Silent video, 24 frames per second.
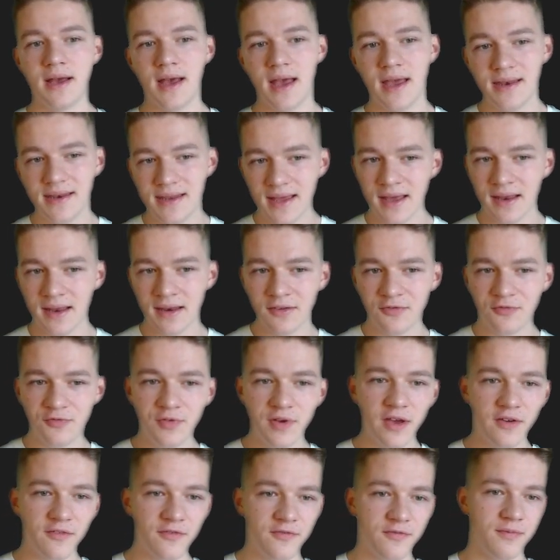And then if
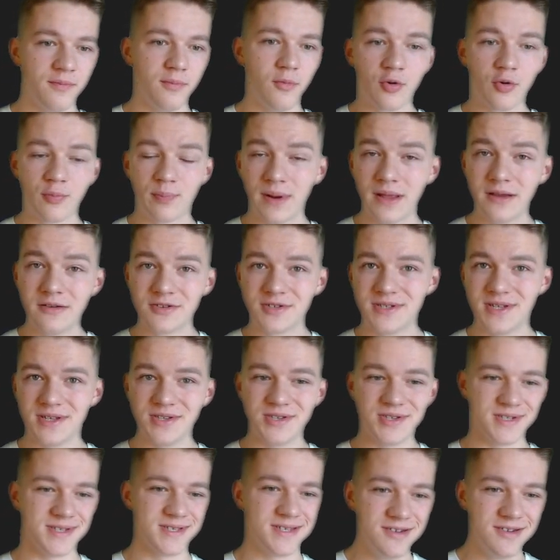we have more players than
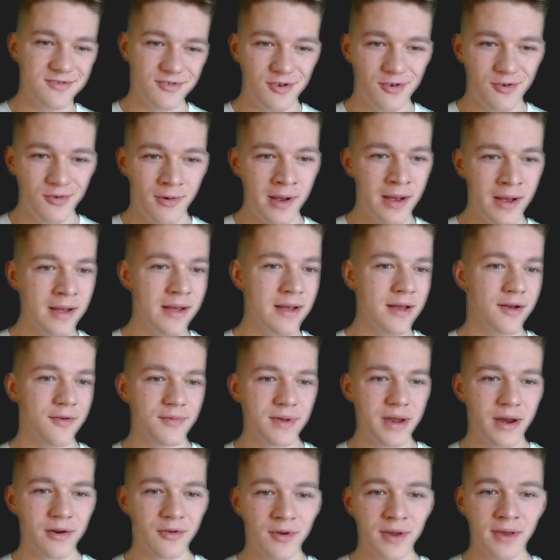just zero,
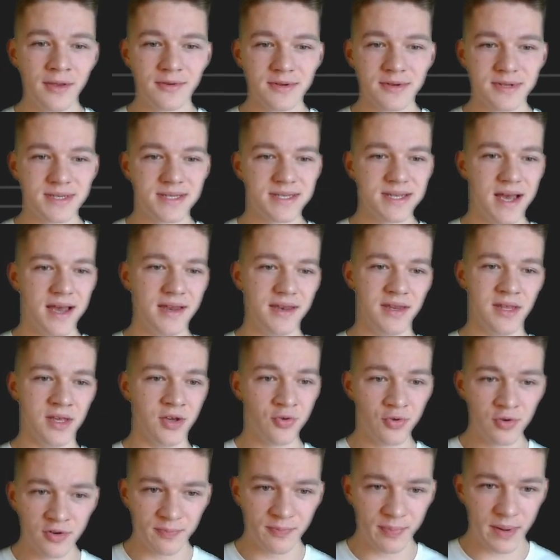we are going to assign the
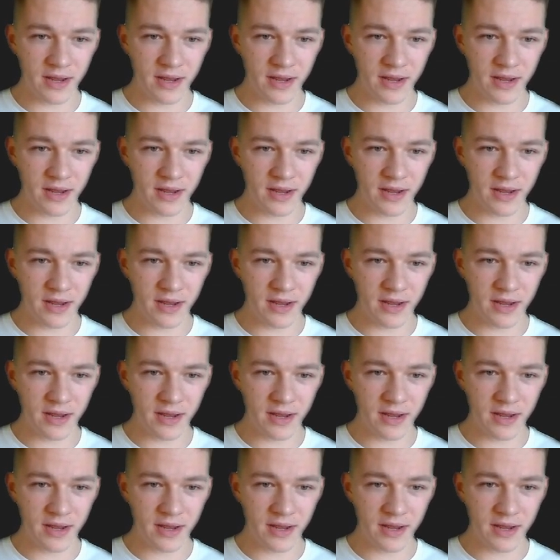current